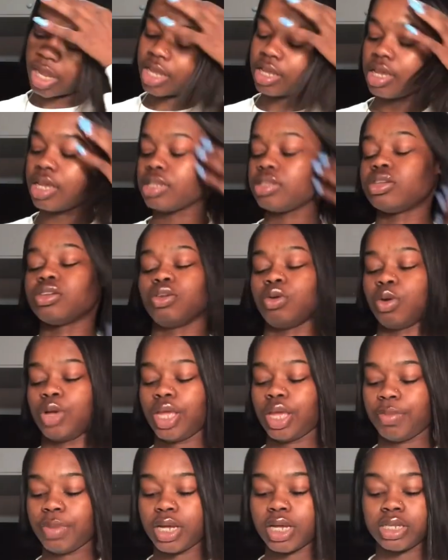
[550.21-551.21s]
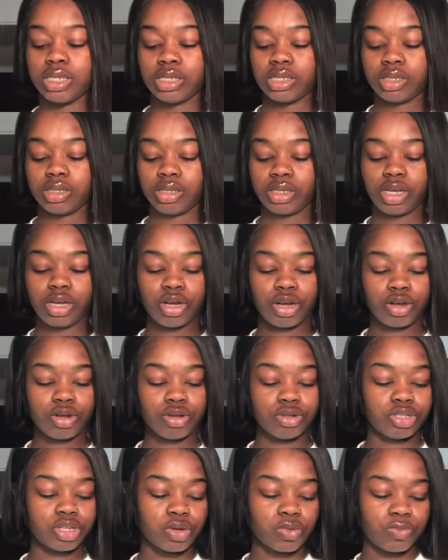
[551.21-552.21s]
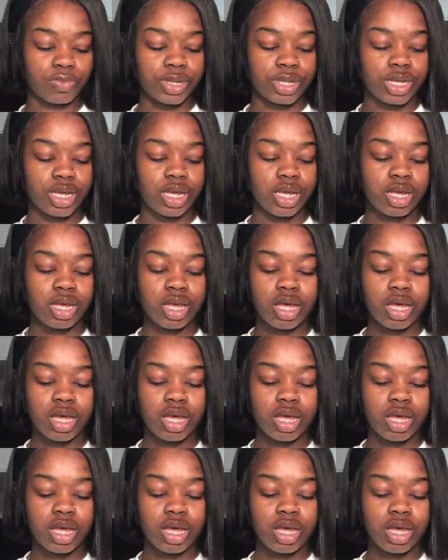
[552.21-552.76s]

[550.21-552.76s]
gets annoying because your girl don't really